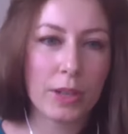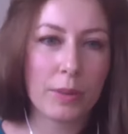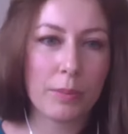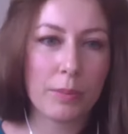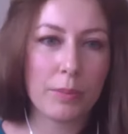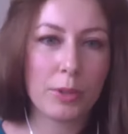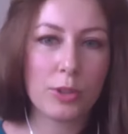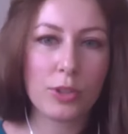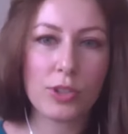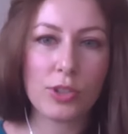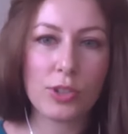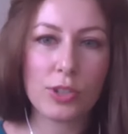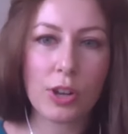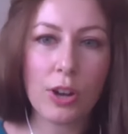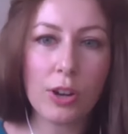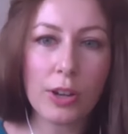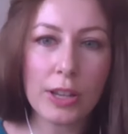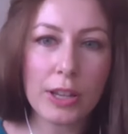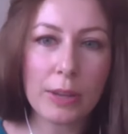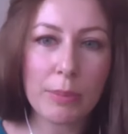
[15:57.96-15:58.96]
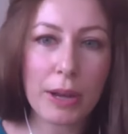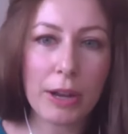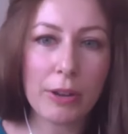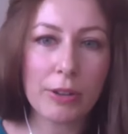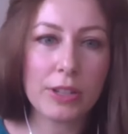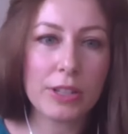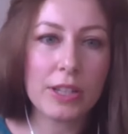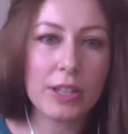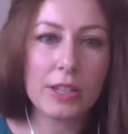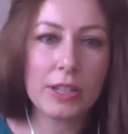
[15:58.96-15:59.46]
But just talking
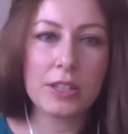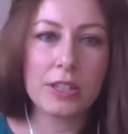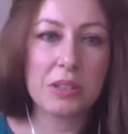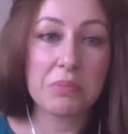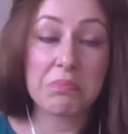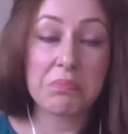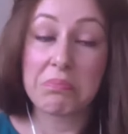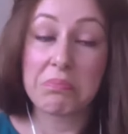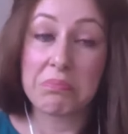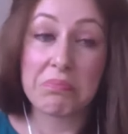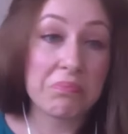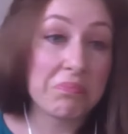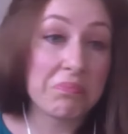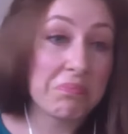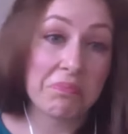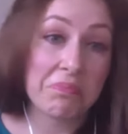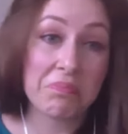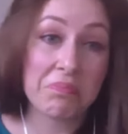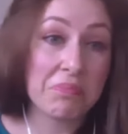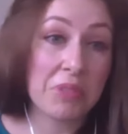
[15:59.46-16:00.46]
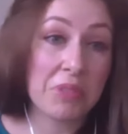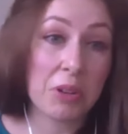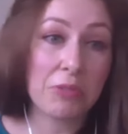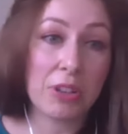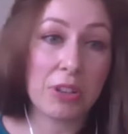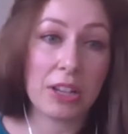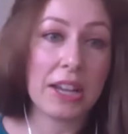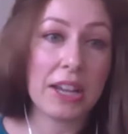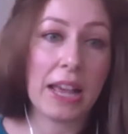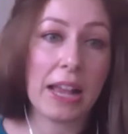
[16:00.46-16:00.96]
about it is not
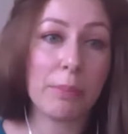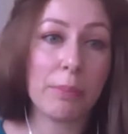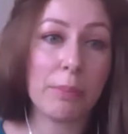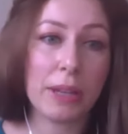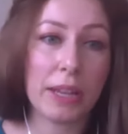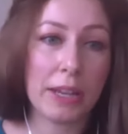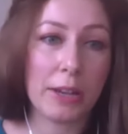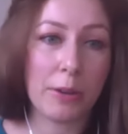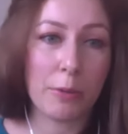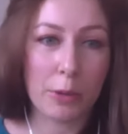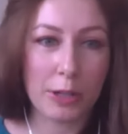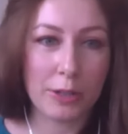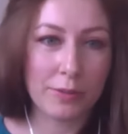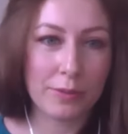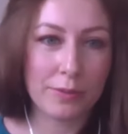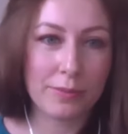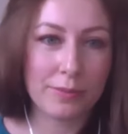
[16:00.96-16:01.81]
really helping anyone,